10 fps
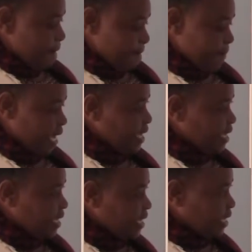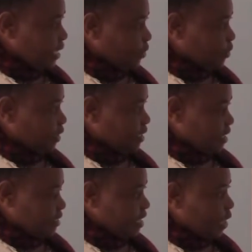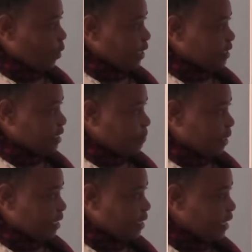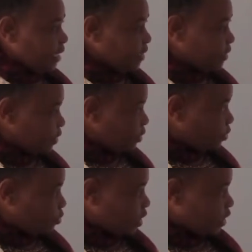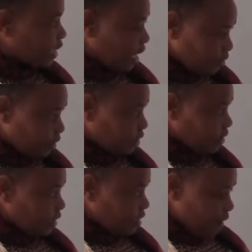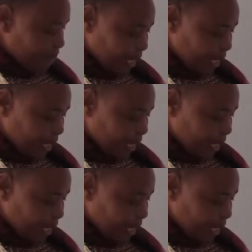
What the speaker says: many containers. There are quite a number here. You can count. There are